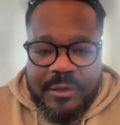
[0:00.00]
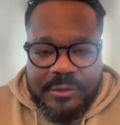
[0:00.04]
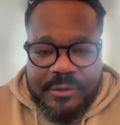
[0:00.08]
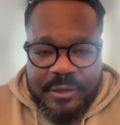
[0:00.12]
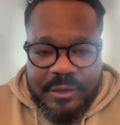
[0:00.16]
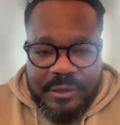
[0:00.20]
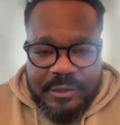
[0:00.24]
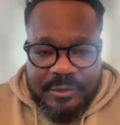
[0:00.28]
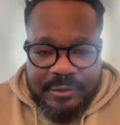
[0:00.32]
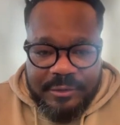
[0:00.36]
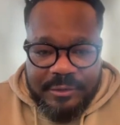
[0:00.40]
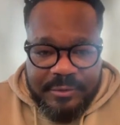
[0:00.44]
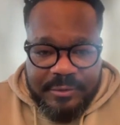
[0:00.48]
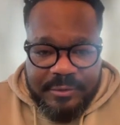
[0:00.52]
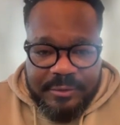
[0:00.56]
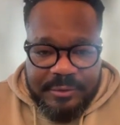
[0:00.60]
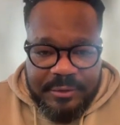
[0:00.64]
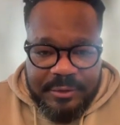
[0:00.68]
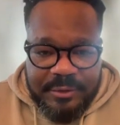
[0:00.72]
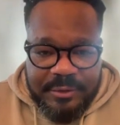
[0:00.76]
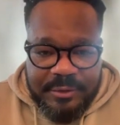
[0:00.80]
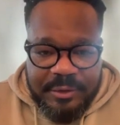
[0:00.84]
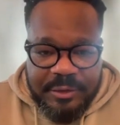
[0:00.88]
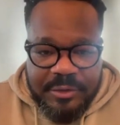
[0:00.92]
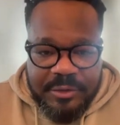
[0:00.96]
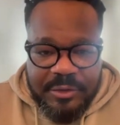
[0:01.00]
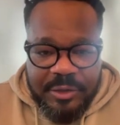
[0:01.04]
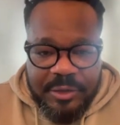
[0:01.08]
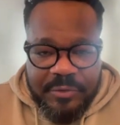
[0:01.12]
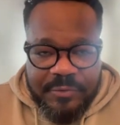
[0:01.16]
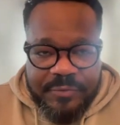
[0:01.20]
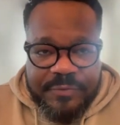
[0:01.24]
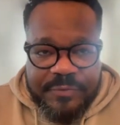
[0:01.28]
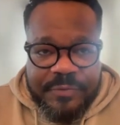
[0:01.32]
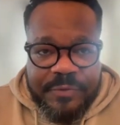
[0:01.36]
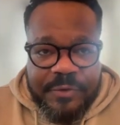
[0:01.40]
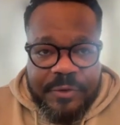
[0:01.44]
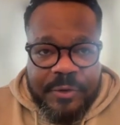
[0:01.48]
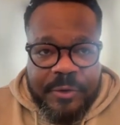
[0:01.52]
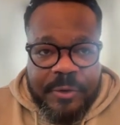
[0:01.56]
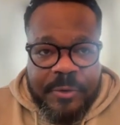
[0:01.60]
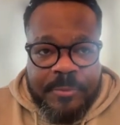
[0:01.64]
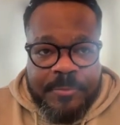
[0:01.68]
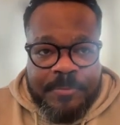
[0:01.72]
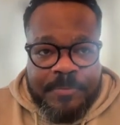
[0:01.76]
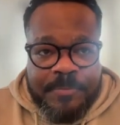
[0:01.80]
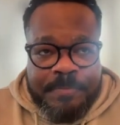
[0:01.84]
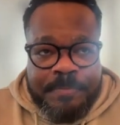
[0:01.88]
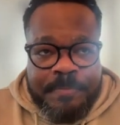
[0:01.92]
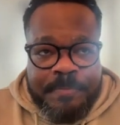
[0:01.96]
characters, lot of.
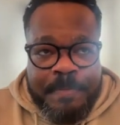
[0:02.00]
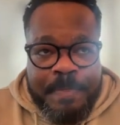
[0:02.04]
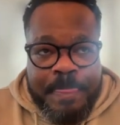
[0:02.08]
Uh,